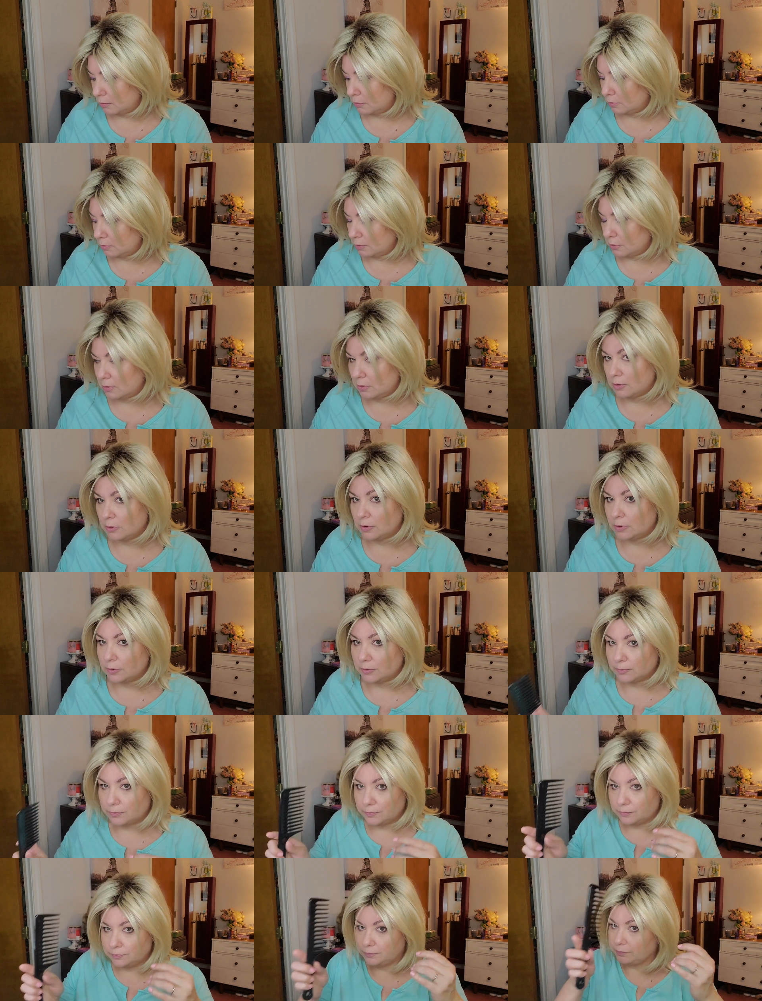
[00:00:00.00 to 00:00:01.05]

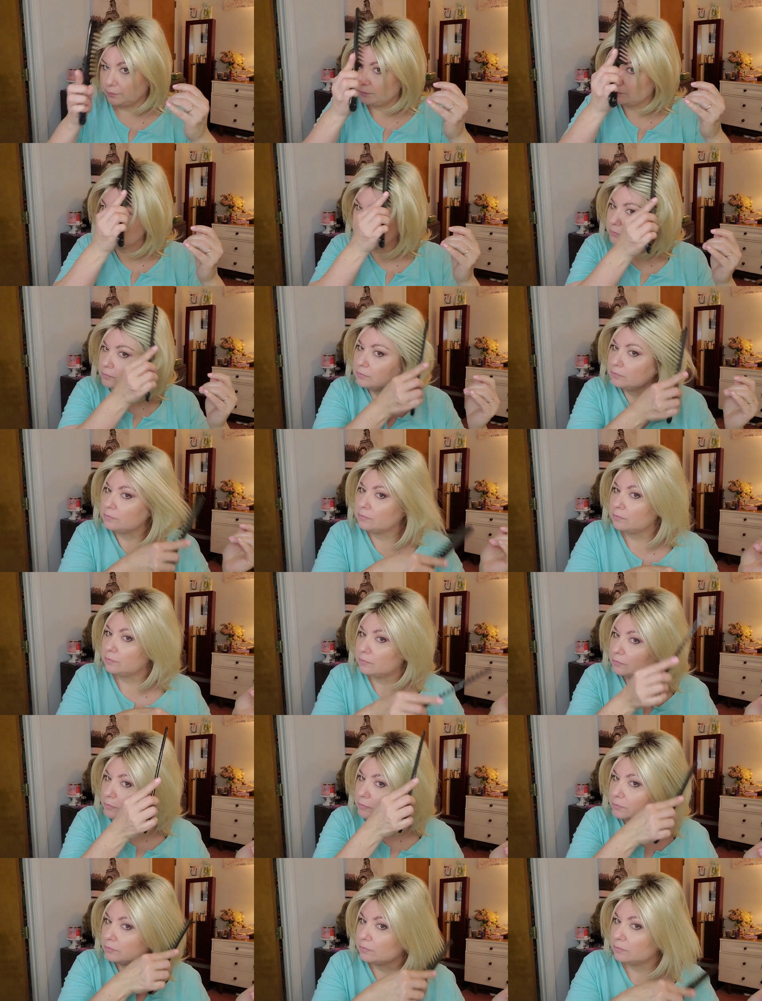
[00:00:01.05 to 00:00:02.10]

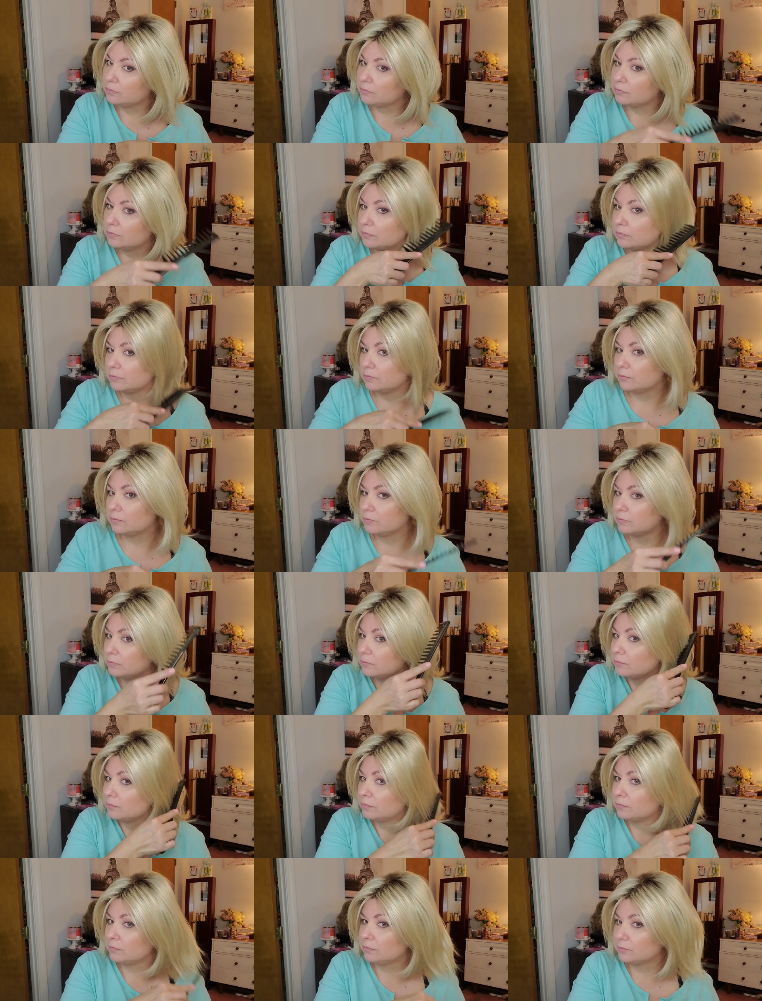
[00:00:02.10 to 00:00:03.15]

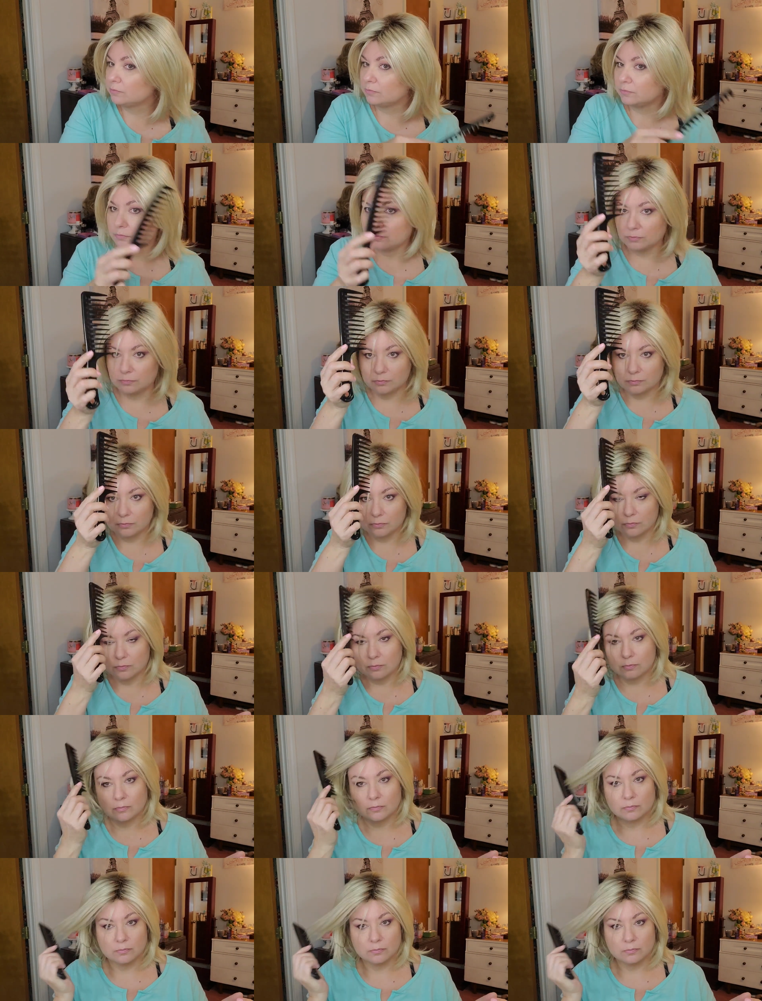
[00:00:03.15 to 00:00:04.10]
No one is speaking in this clip.